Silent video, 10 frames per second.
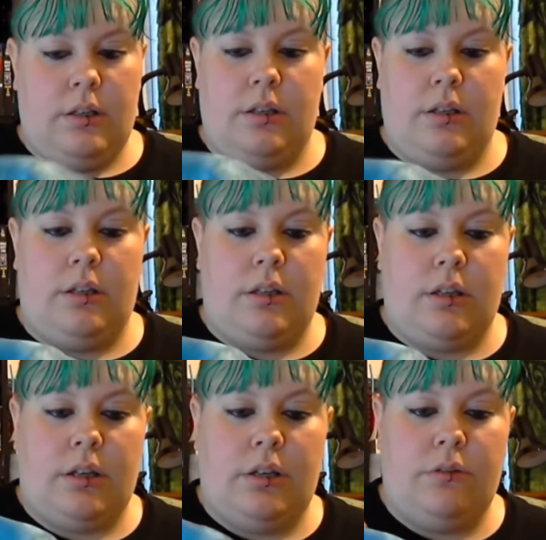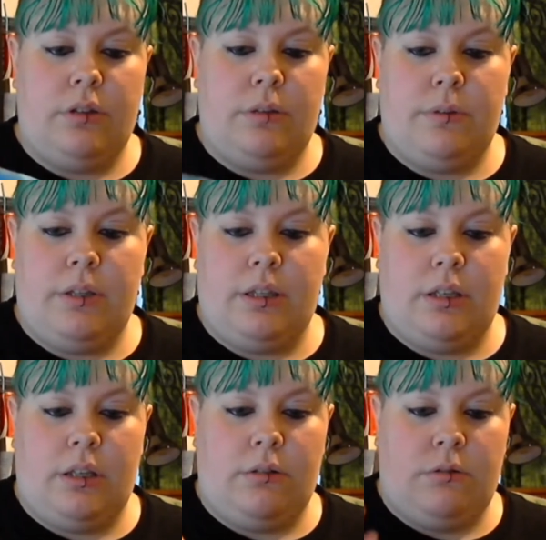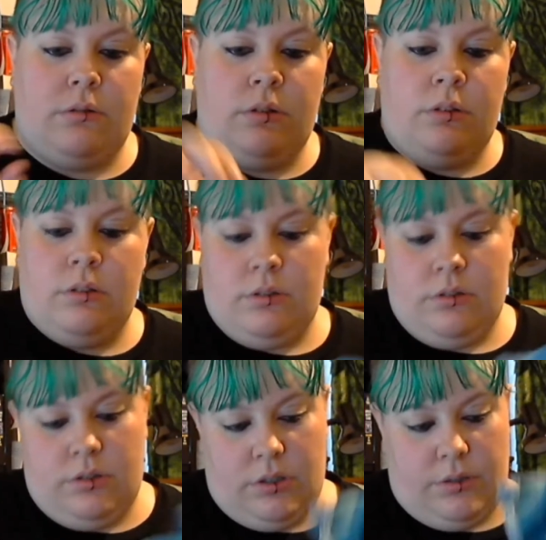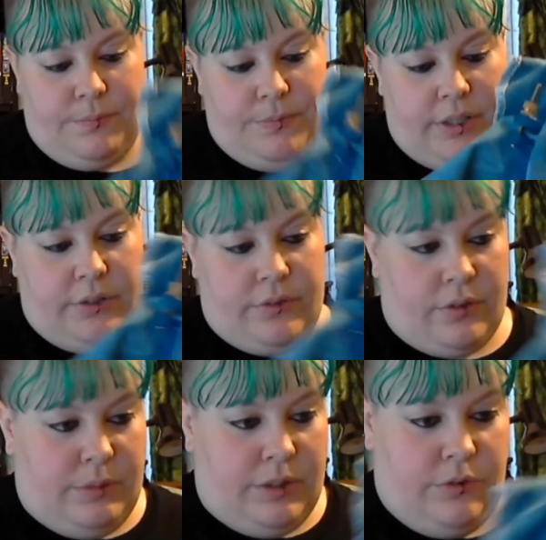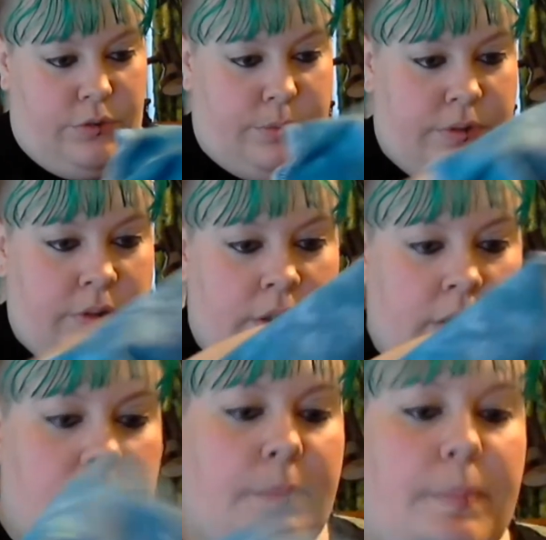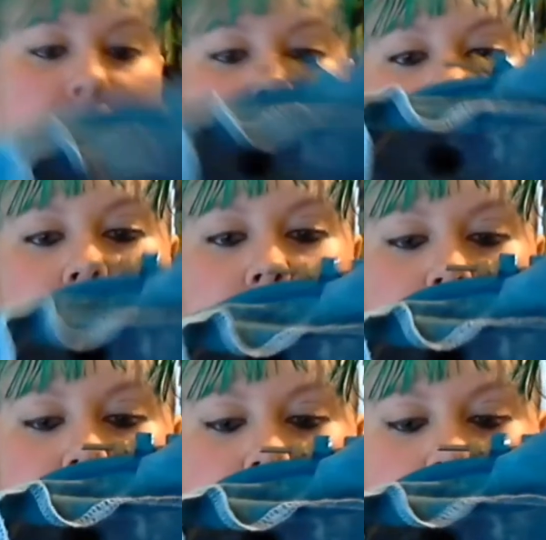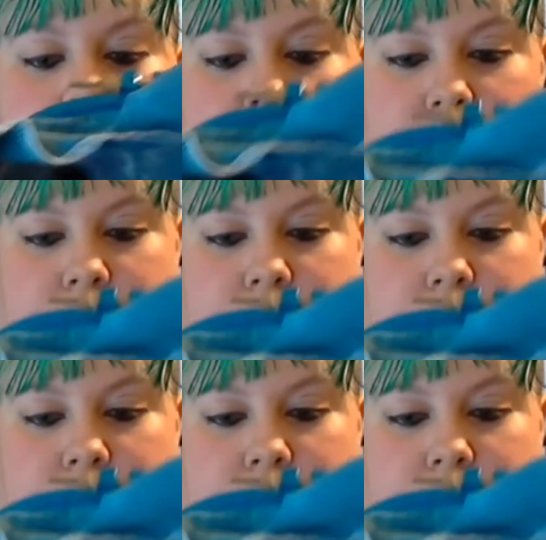can I do that without the needle? No, the needle's going to be stupid. Okay. Let's